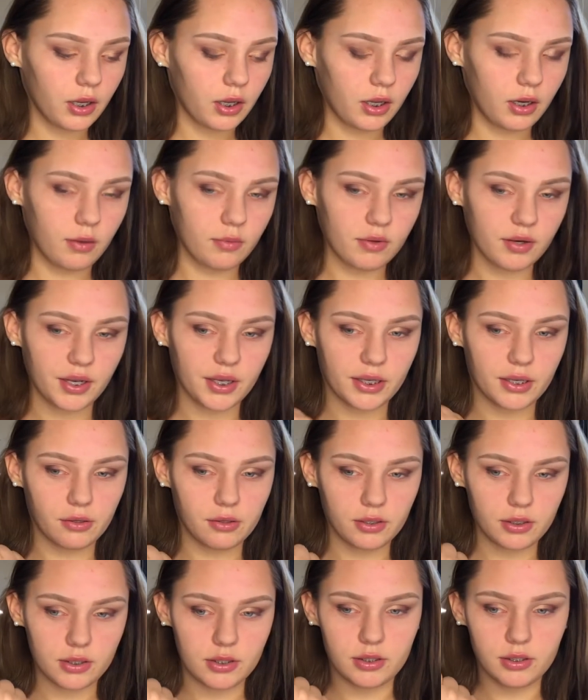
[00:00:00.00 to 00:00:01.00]
I'm just
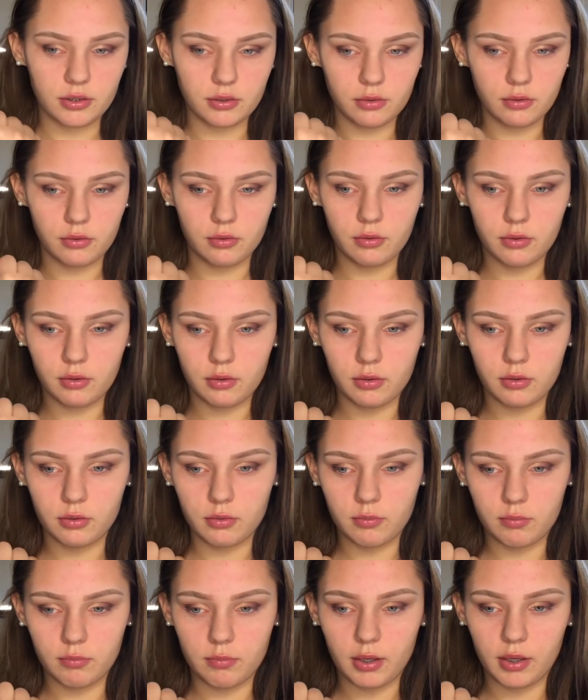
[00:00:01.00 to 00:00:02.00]
going to
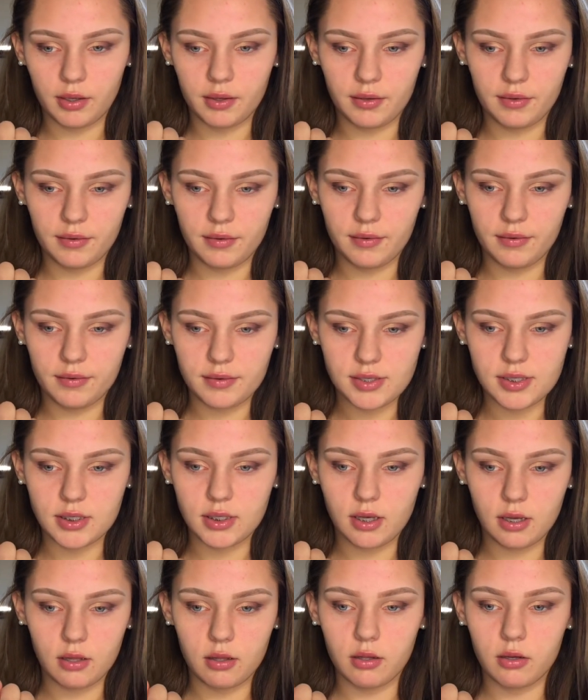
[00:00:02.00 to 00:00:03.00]
mix this
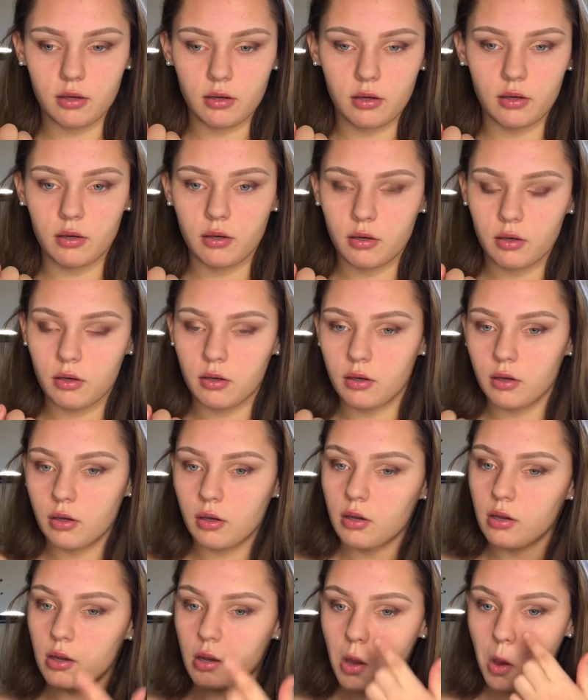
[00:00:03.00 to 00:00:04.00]
together
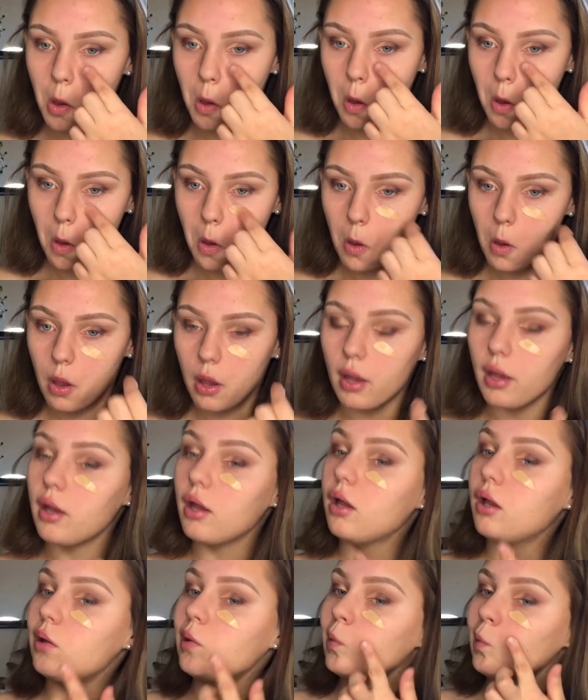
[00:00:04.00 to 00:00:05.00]

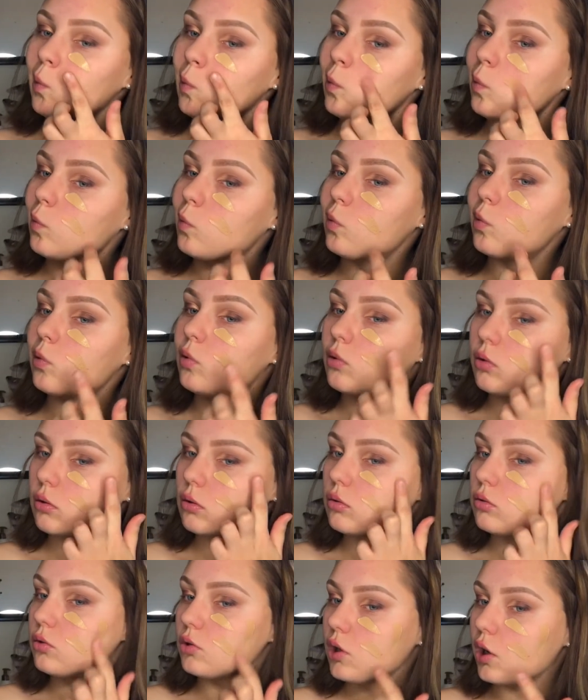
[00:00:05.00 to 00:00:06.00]
and
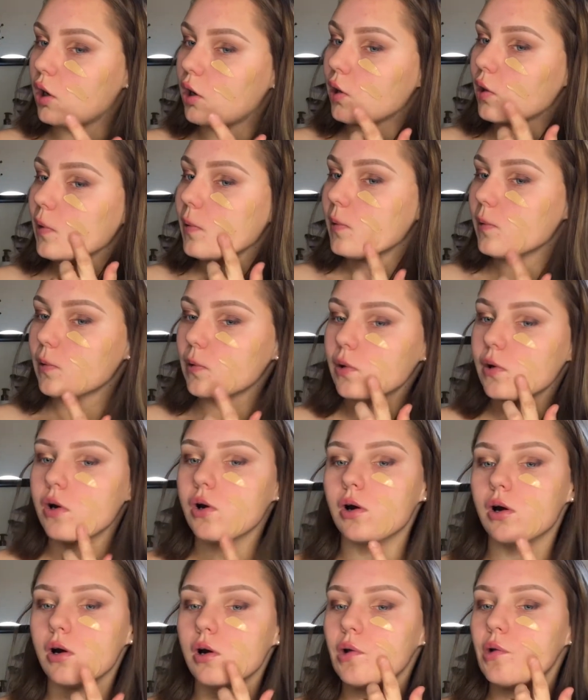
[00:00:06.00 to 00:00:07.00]
dot it
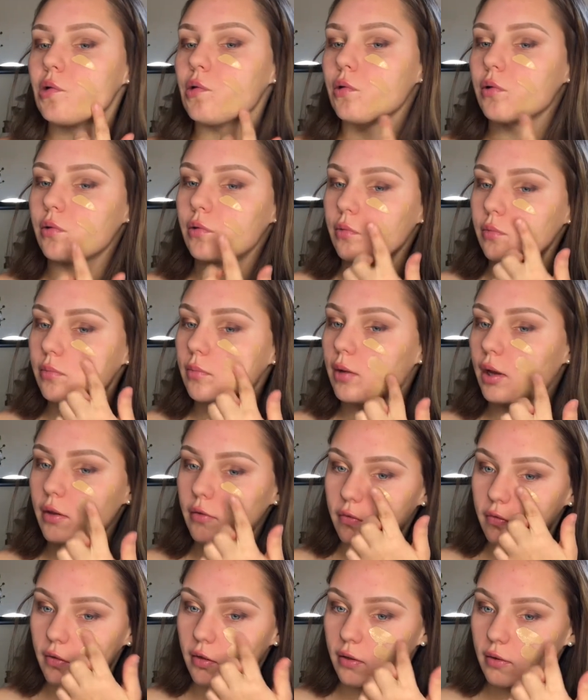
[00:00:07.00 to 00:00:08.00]
on my
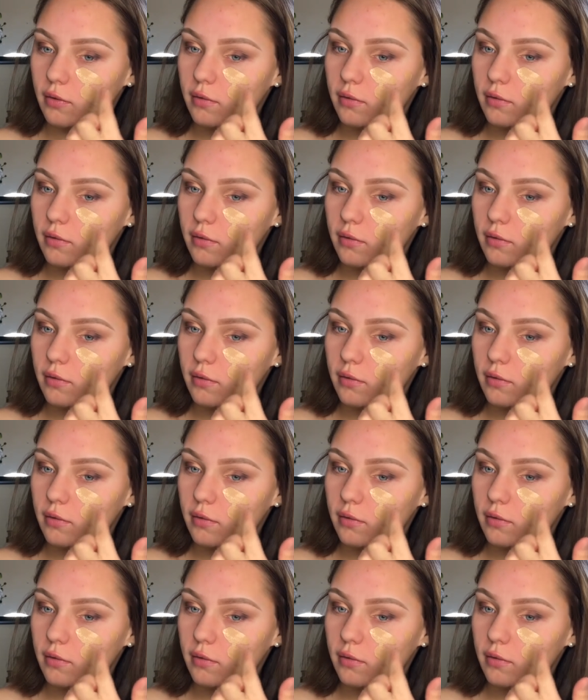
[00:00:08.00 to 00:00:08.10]
face.